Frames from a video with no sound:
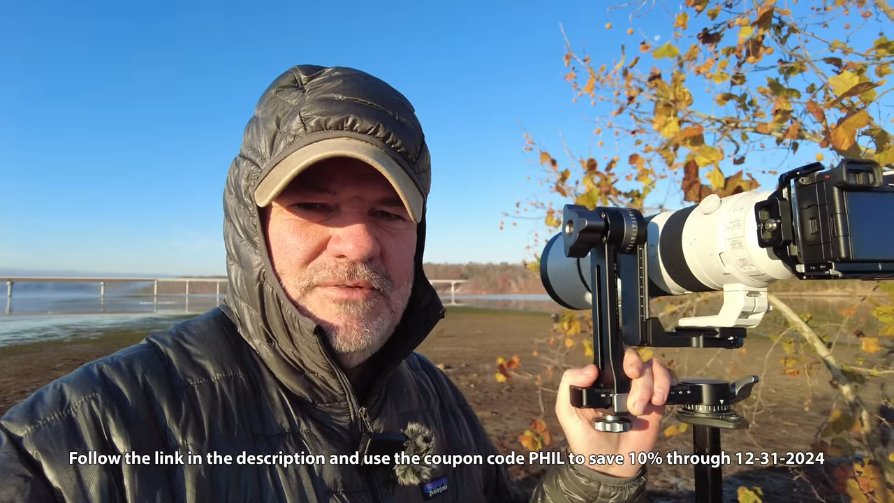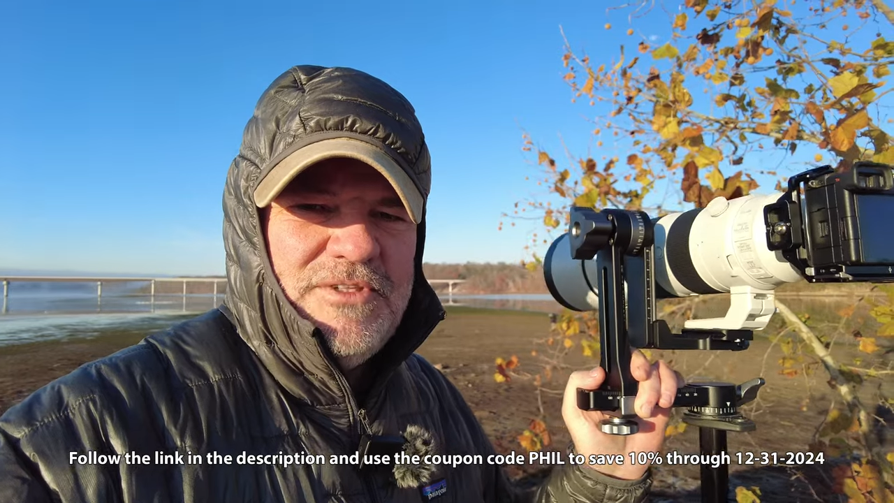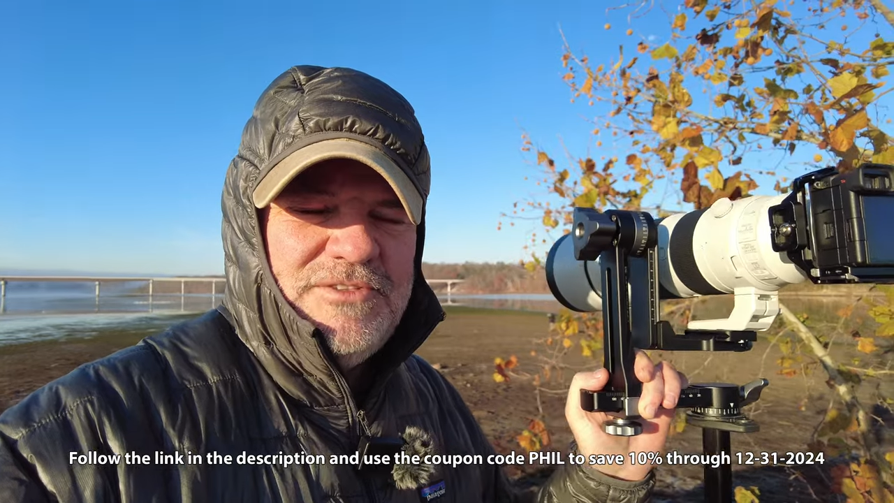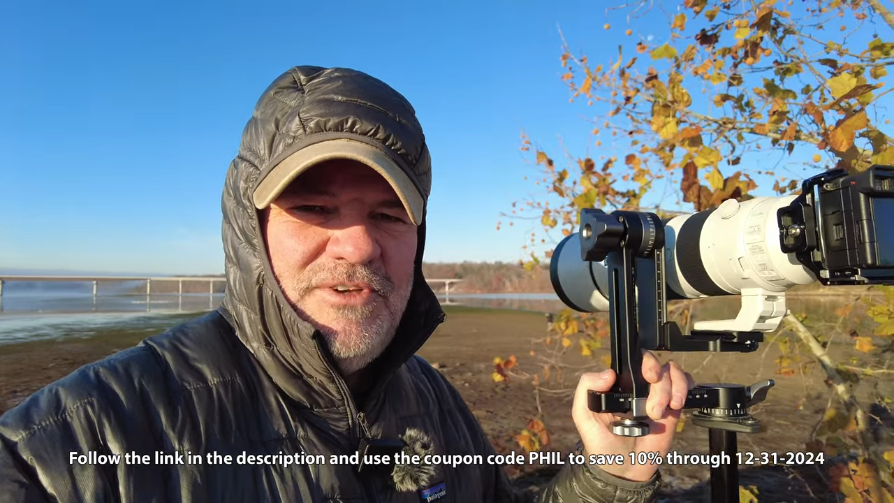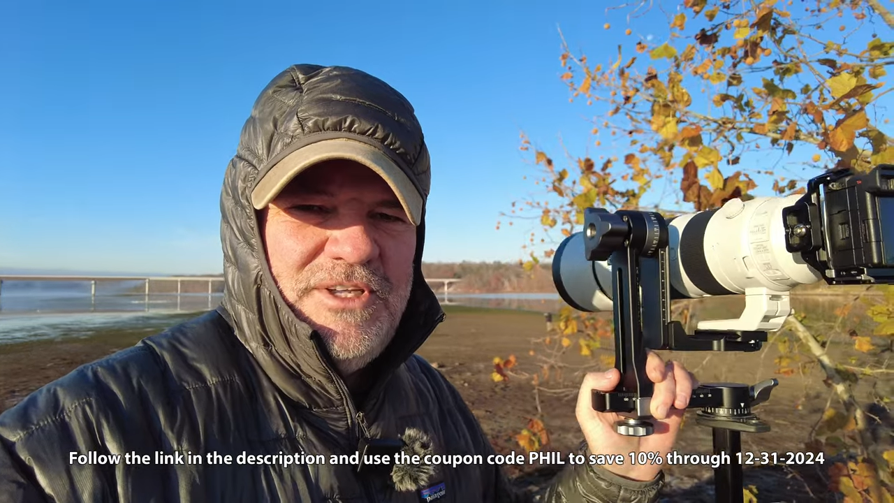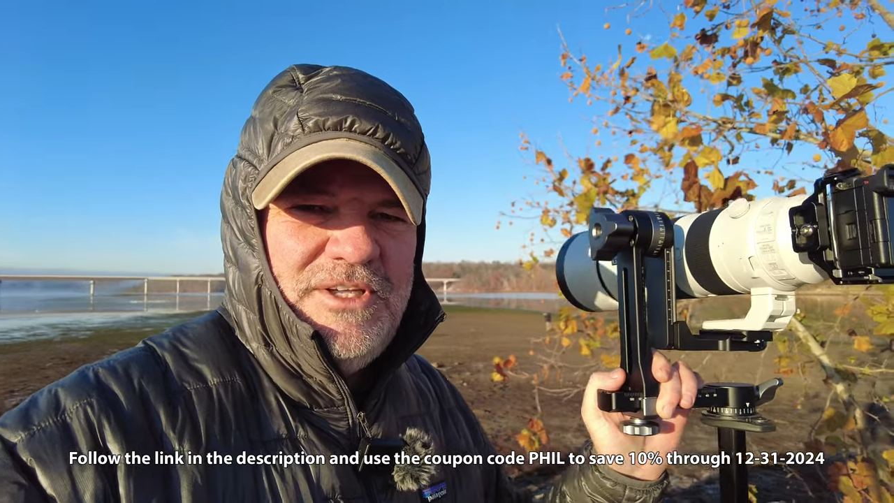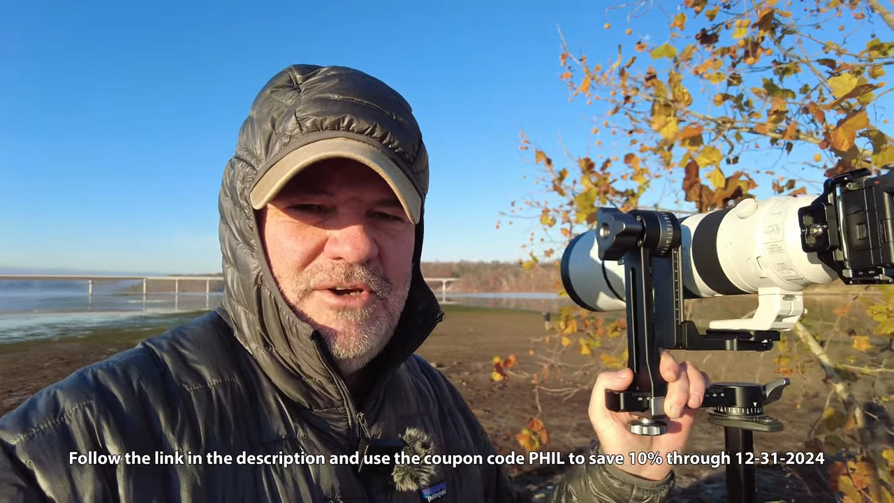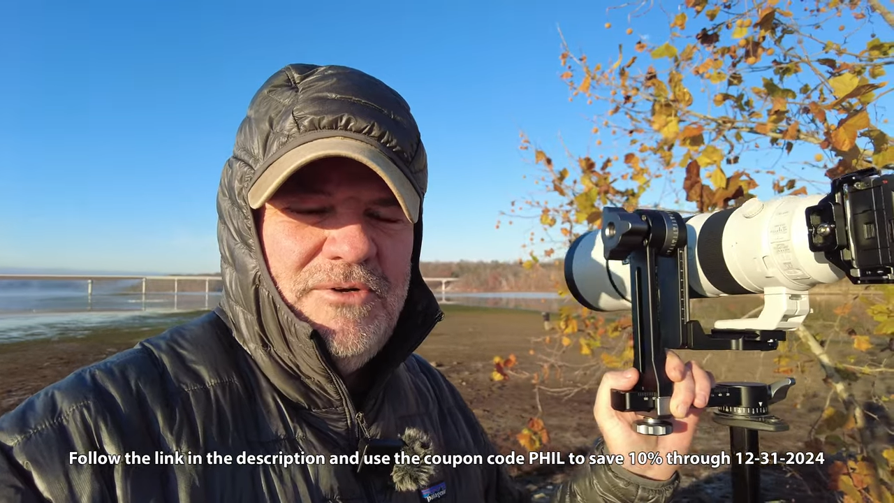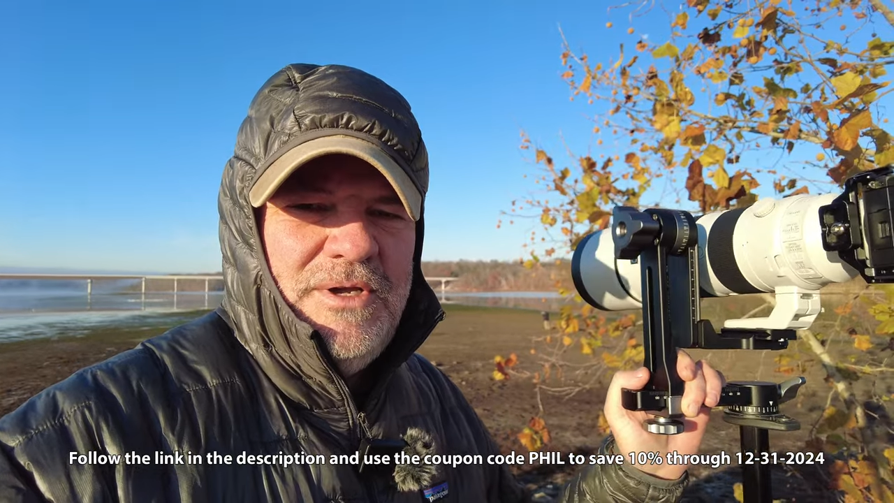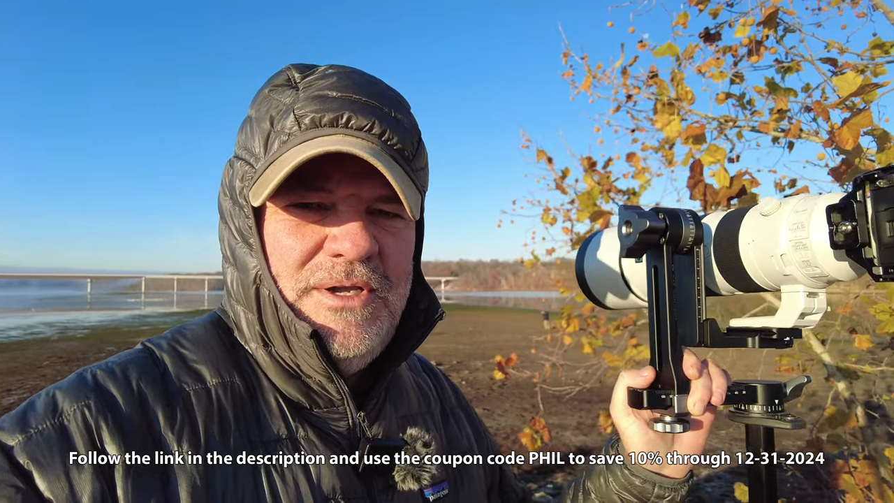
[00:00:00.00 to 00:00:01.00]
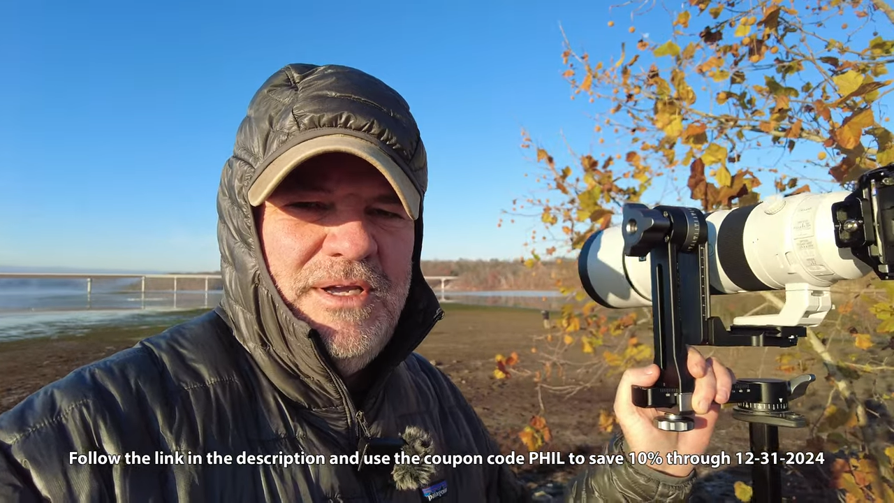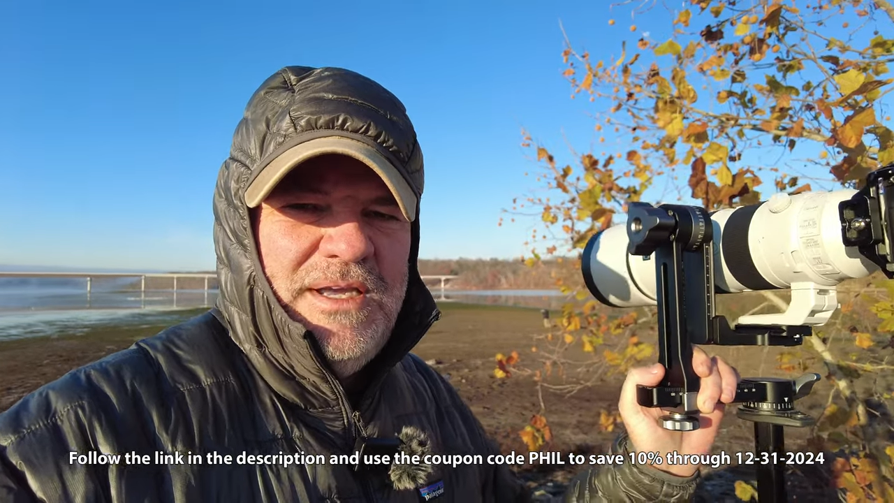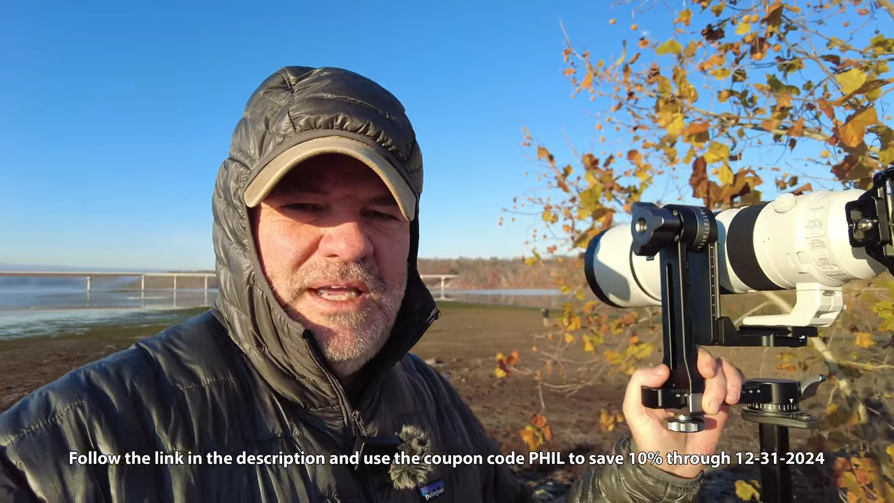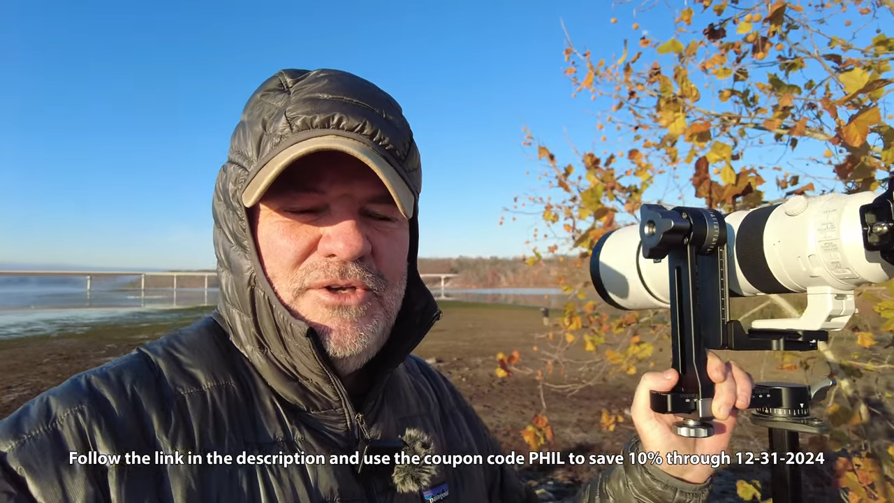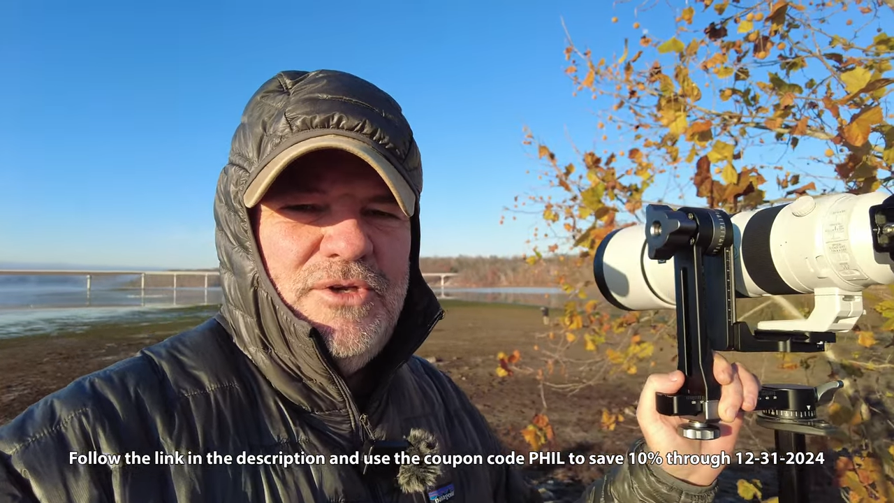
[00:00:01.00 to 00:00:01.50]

of this video, and